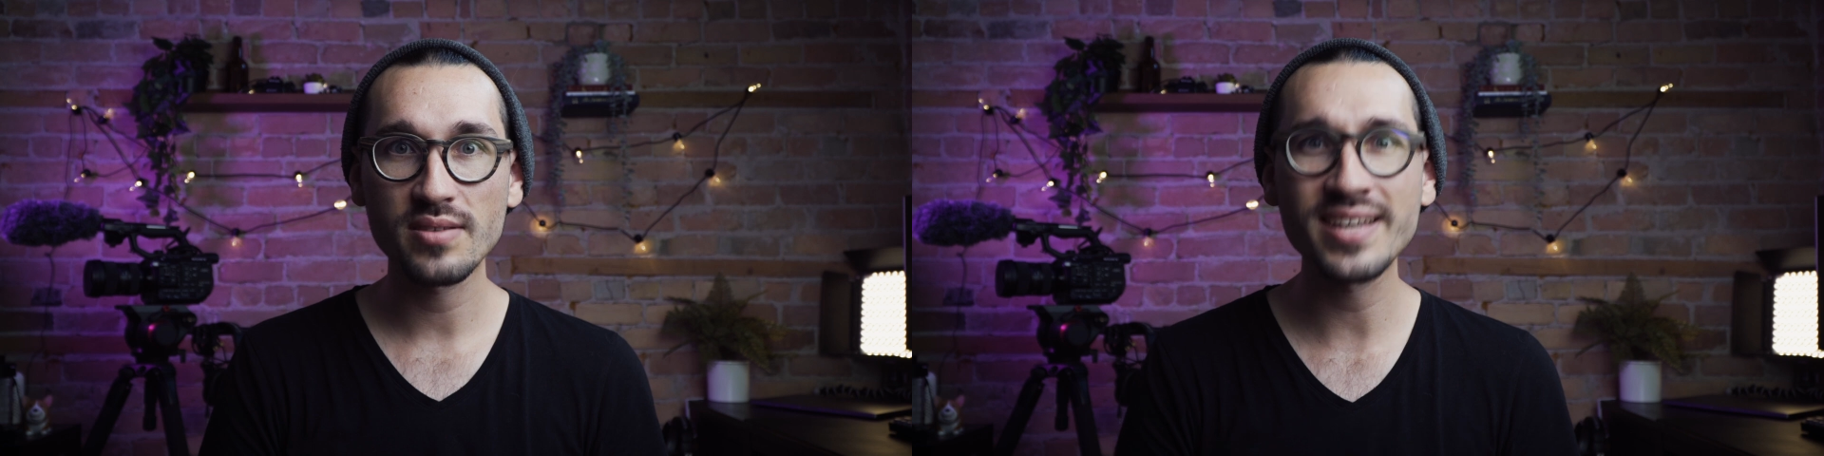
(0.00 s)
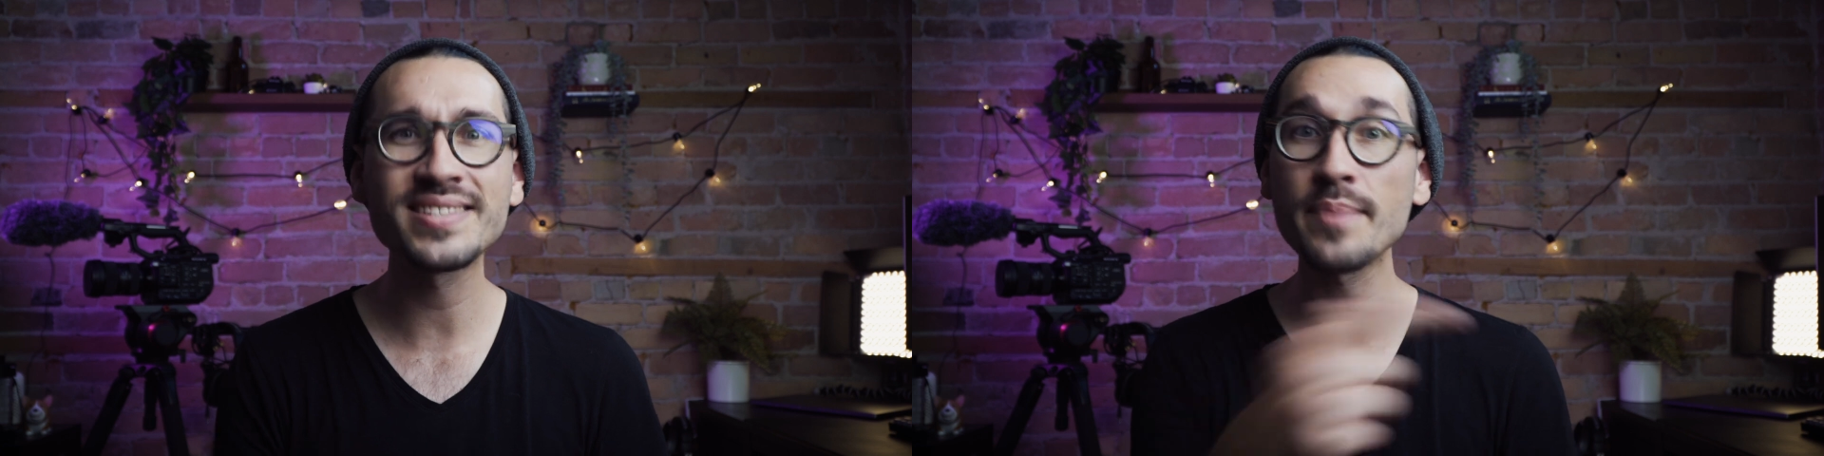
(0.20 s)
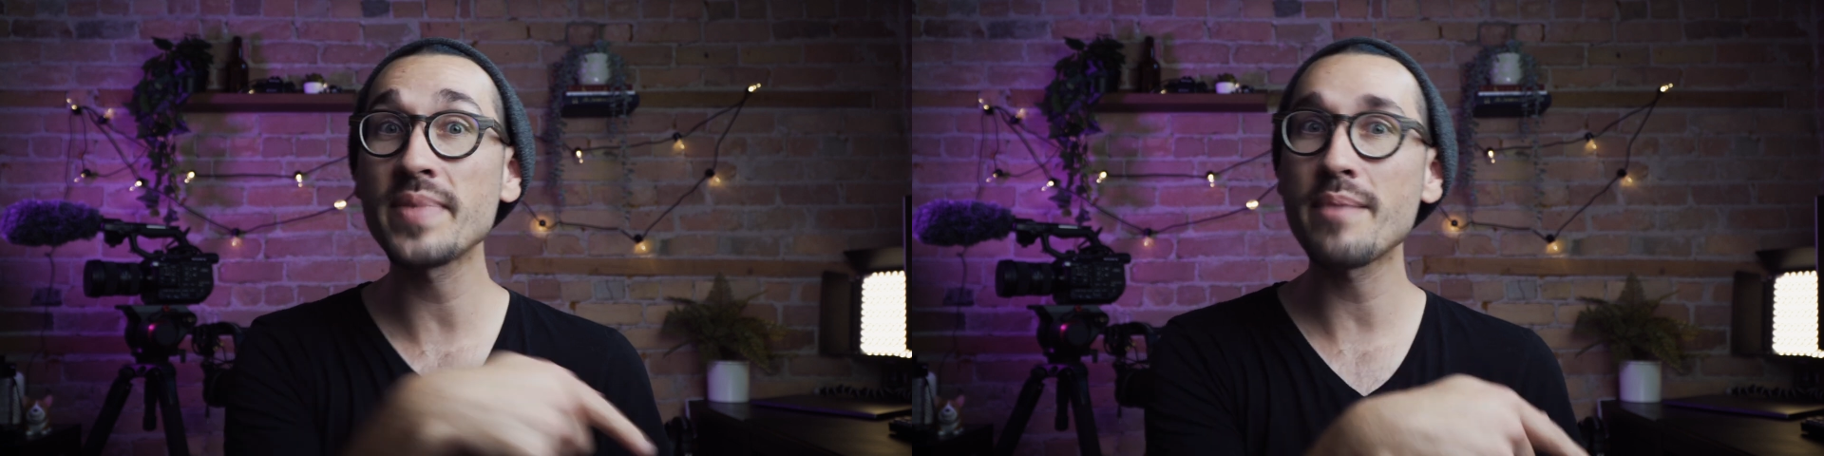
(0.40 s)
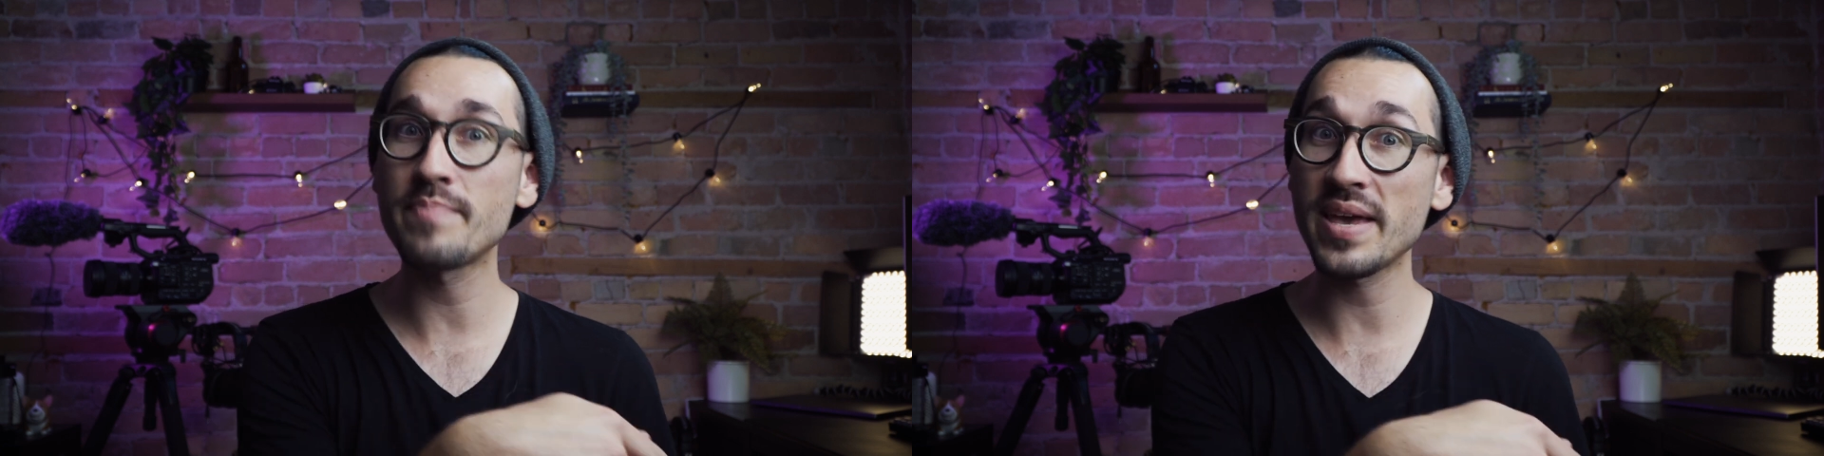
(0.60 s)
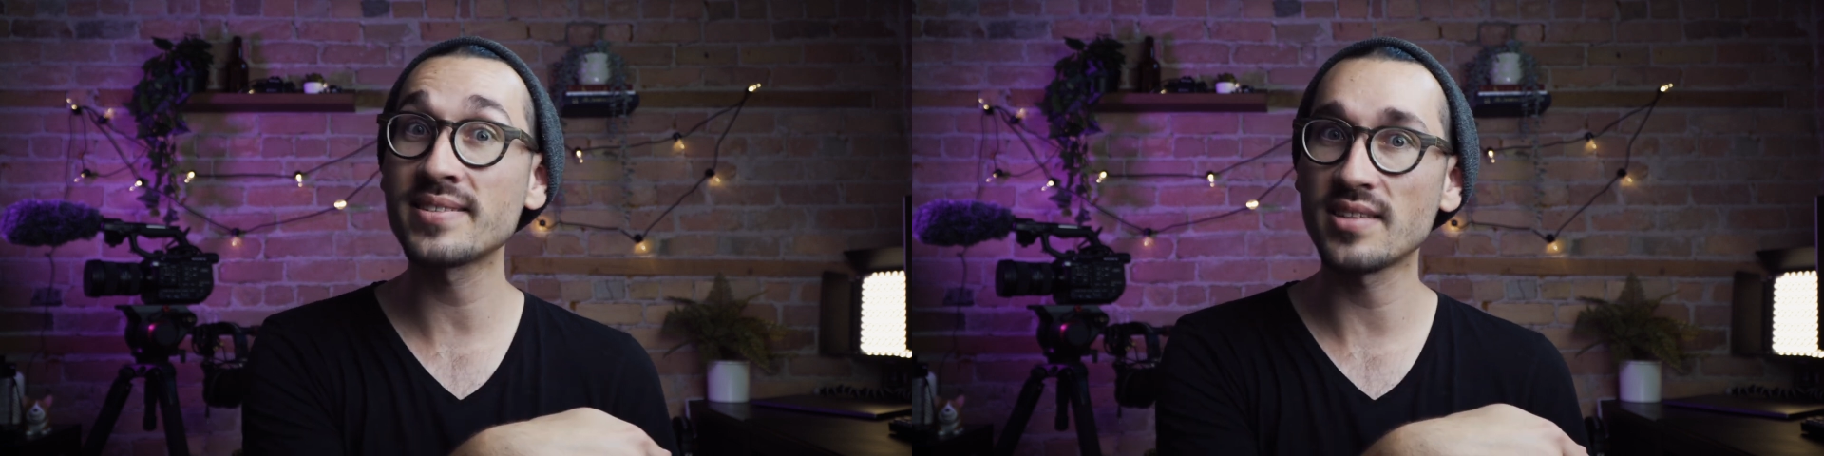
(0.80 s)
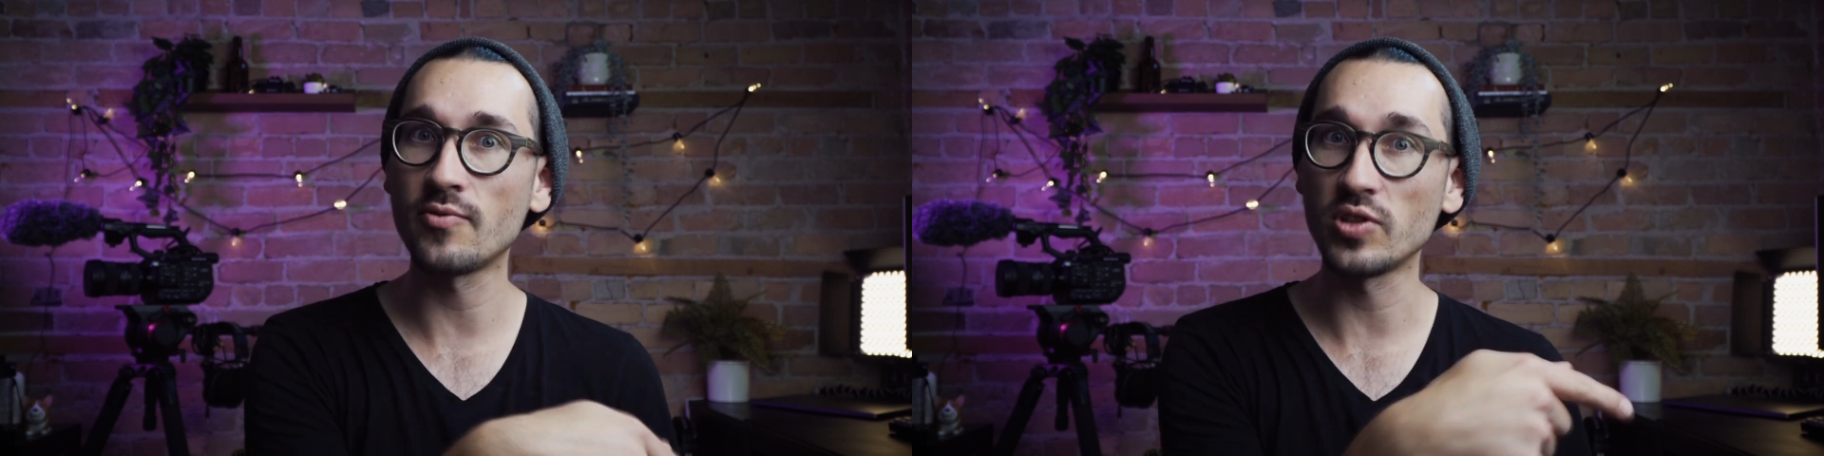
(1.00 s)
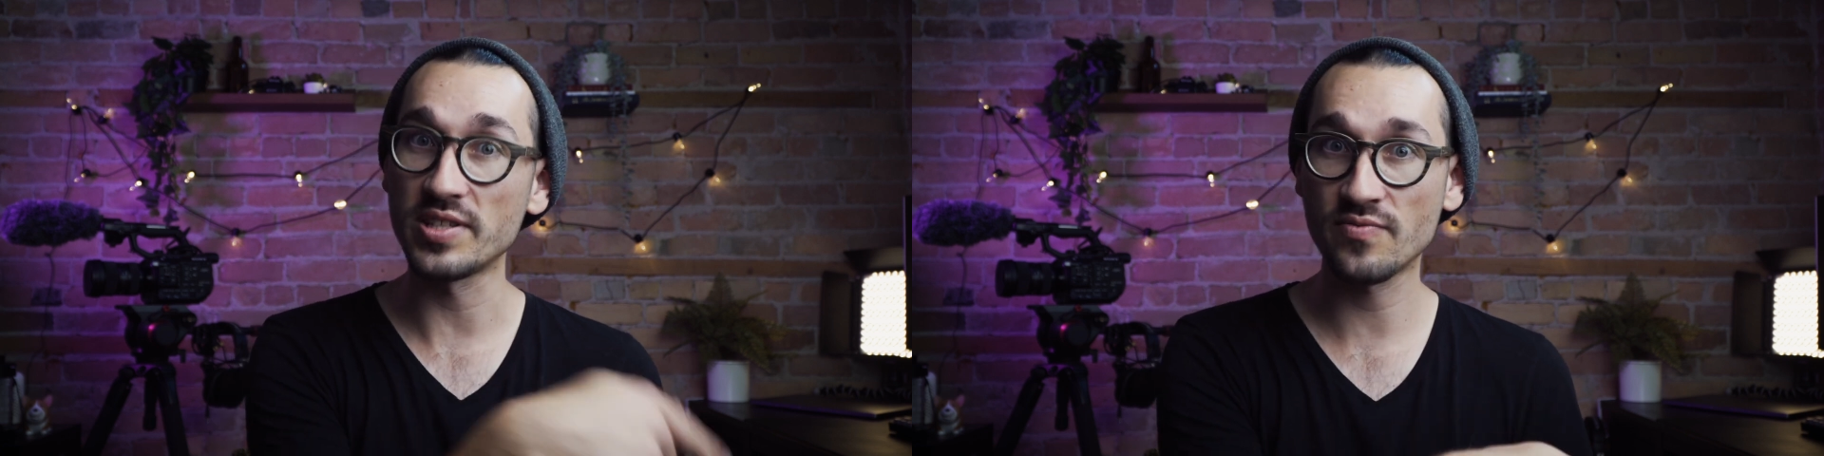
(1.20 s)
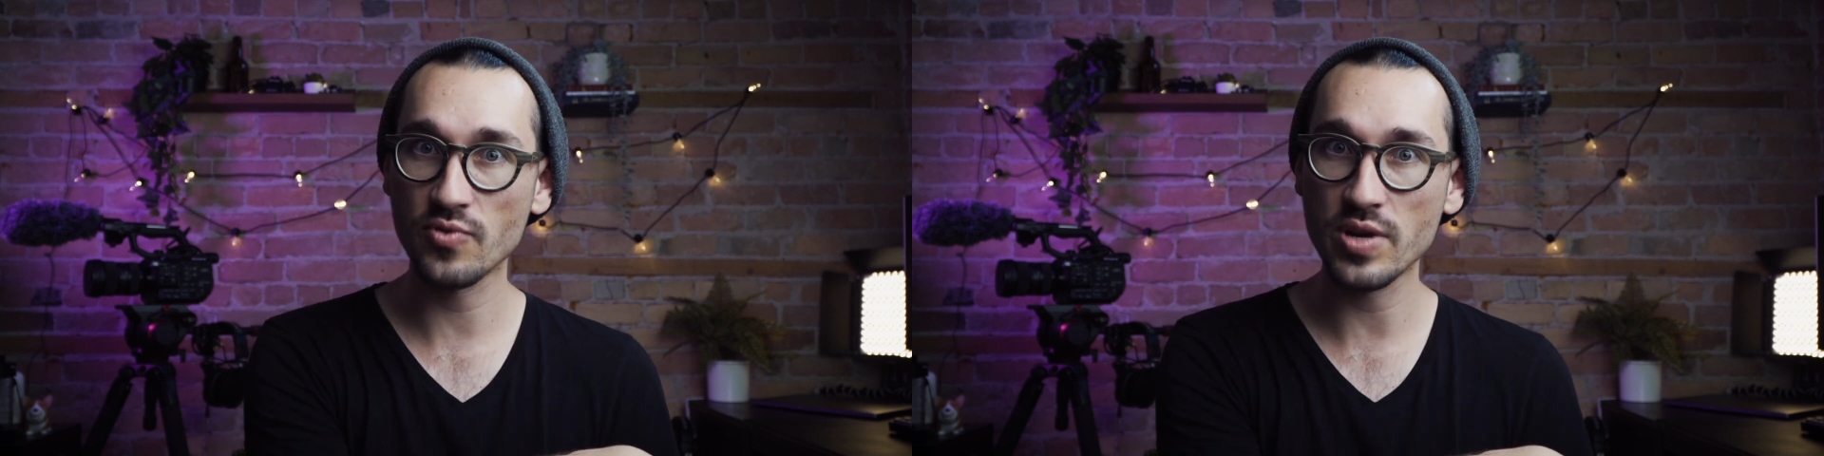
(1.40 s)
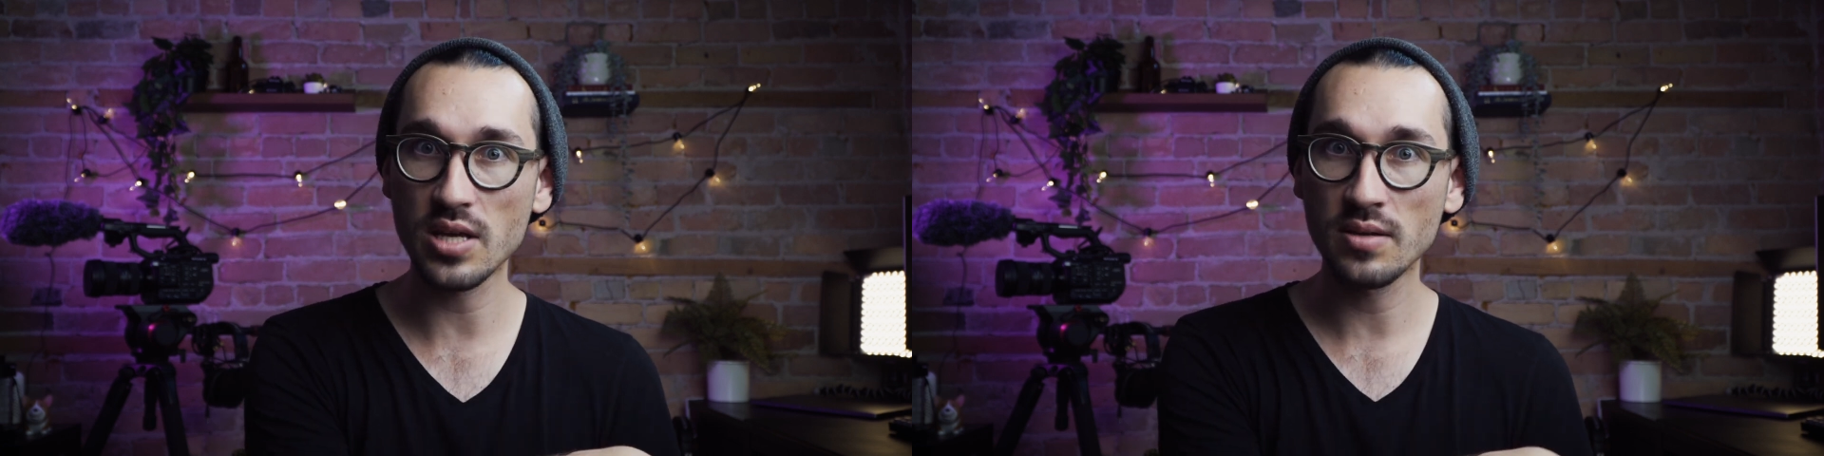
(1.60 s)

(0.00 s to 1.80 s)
except that base level is free.